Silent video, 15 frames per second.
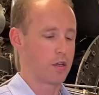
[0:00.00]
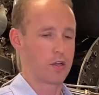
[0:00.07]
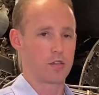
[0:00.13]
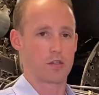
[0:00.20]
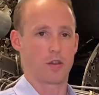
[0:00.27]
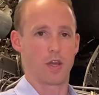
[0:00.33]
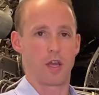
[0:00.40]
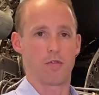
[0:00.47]

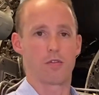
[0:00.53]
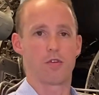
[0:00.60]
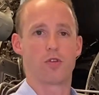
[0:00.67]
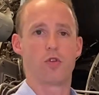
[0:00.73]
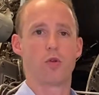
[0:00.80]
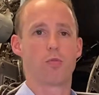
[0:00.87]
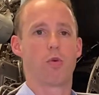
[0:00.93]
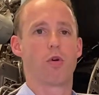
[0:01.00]
So they have
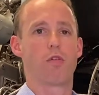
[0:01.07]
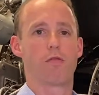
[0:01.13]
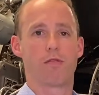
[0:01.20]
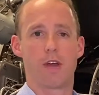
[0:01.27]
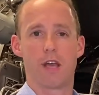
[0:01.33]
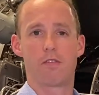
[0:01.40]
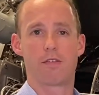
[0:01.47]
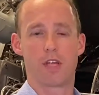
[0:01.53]

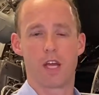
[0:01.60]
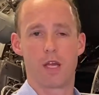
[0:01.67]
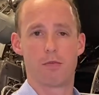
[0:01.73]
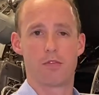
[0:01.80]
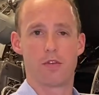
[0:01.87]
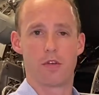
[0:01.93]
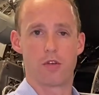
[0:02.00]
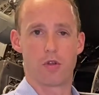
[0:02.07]
2.5 times
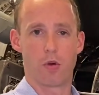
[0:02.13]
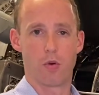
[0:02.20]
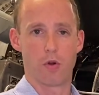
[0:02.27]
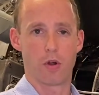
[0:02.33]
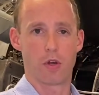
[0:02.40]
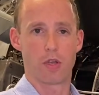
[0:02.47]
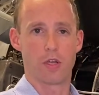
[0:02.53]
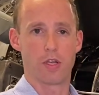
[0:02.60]
the
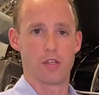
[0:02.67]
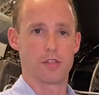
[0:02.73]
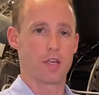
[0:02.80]
torque as